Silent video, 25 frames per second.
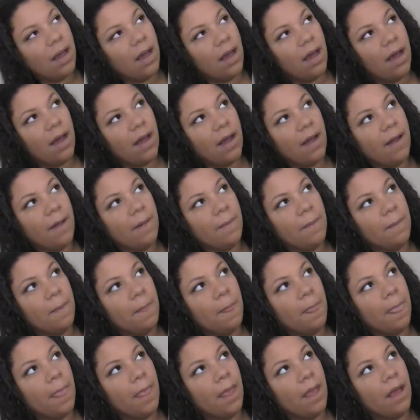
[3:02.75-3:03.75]
um,
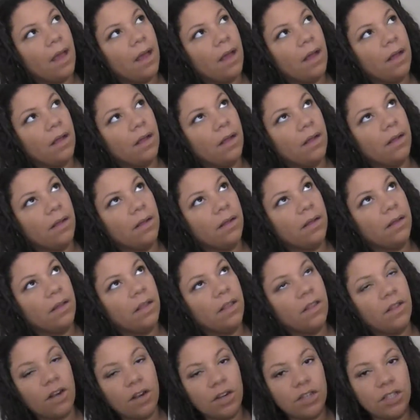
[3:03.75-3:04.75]
uh,
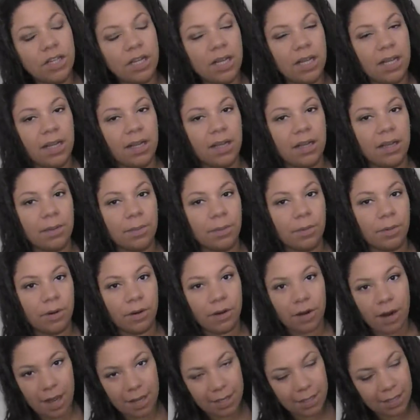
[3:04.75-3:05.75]
lethargic,
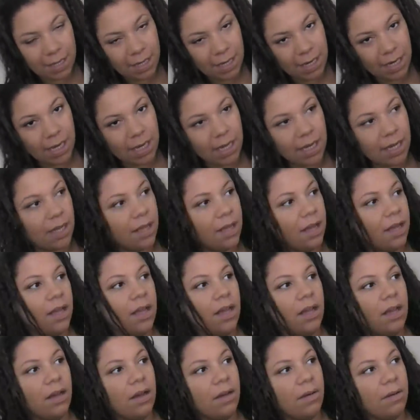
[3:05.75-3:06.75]
procrastinating,
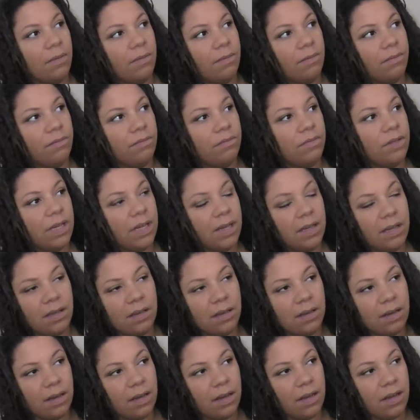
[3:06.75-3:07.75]

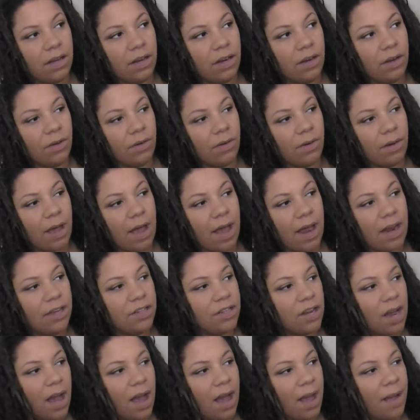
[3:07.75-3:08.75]
didn't, you know, I had a
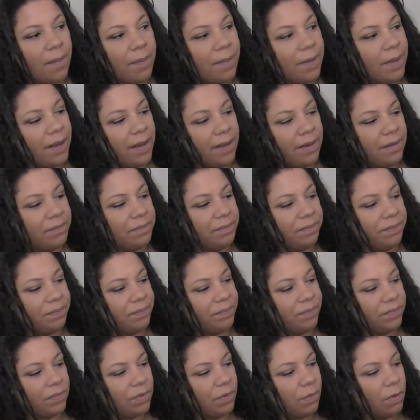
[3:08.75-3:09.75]
job, but
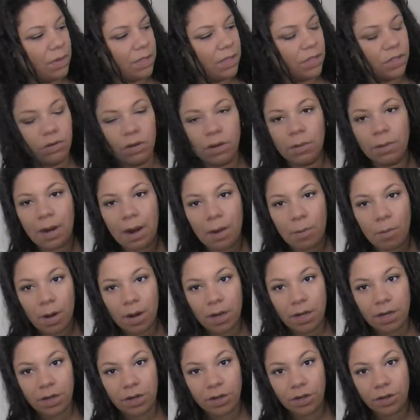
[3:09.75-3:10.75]
wasn't doing what I
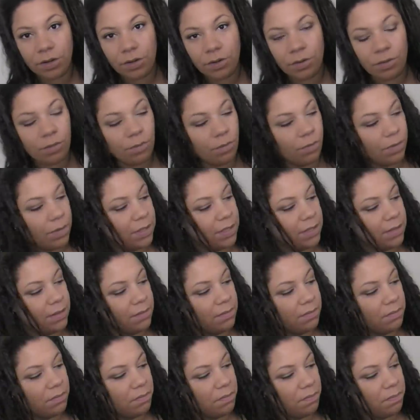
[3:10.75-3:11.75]
wanted to do, was
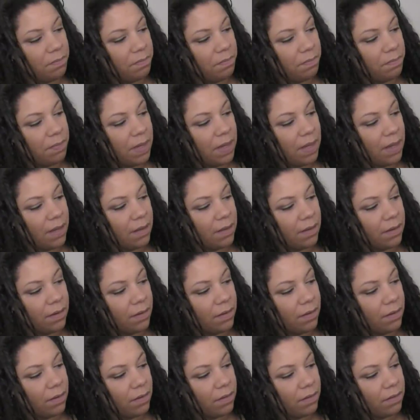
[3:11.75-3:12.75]
being a
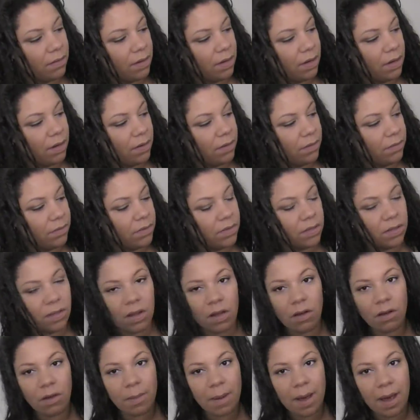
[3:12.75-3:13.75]
little, you know,
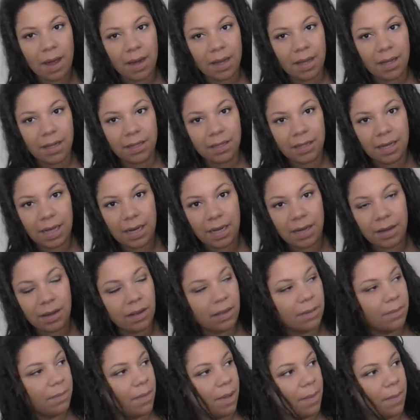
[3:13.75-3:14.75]
slow about it, getting
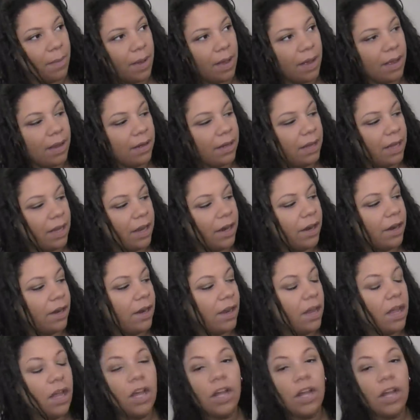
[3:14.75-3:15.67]
my butt in gear